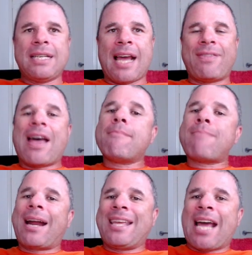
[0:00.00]
And that
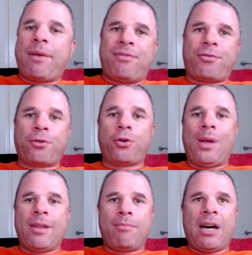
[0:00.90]
money came through
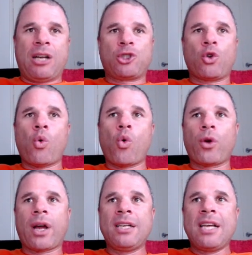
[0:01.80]
in the March
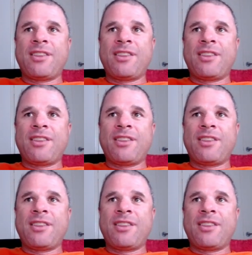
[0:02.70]
quarter.